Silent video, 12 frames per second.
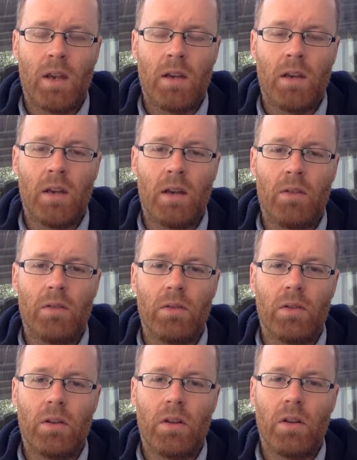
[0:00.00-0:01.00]
Now,
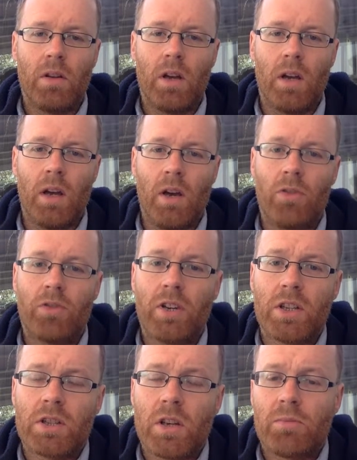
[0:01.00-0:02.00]

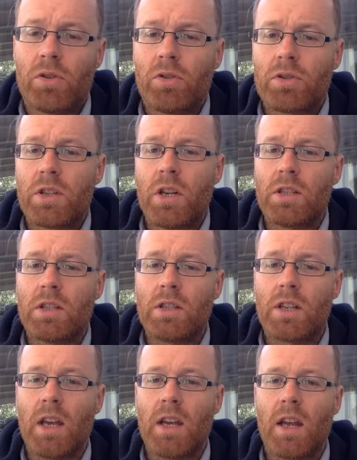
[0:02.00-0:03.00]
oxidation number and oxidation
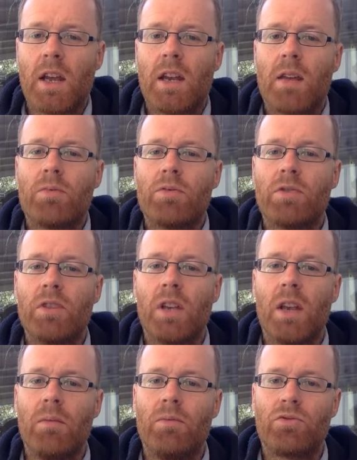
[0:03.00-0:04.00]
state enables you to
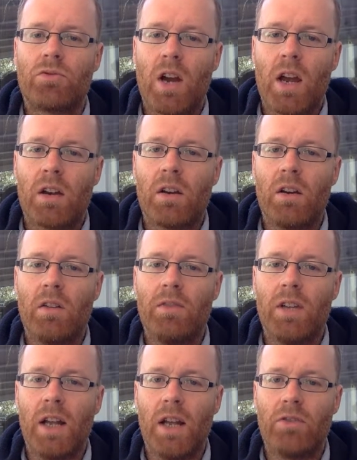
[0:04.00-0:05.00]
keep track of the
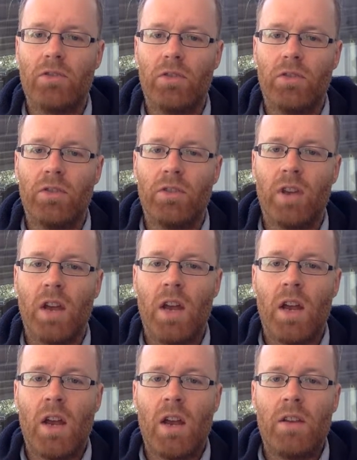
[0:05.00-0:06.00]
electrons
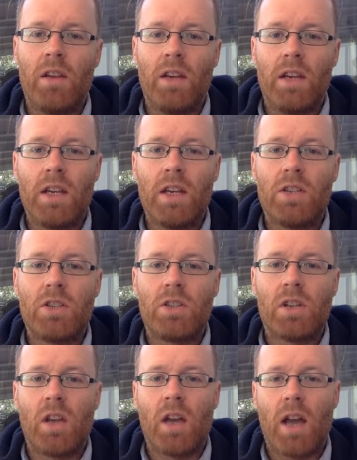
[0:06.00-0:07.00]
that each
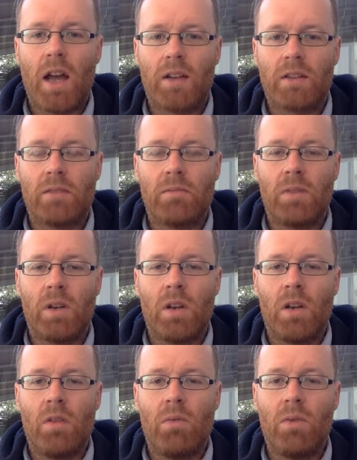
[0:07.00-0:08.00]
atom
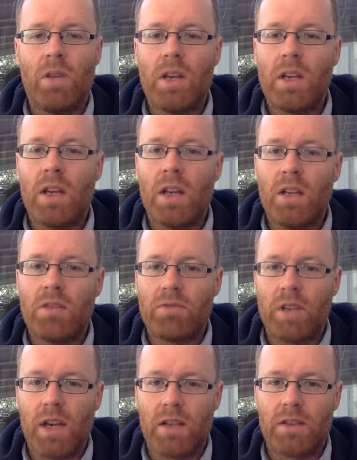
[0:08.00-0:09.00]
within each
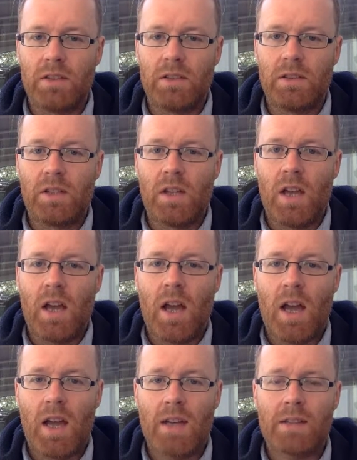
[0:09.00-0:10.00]
reactant
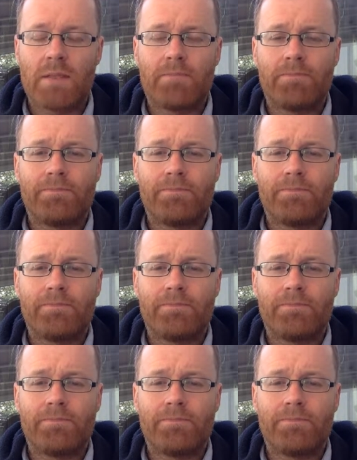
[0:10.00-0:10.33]
has,